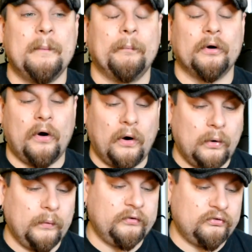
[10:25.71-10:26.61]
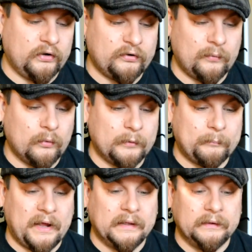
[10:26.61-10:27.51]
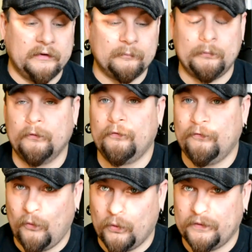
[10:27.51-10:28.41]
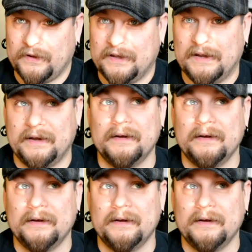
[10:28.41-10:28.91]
but always stretch your warm up at least before the gig.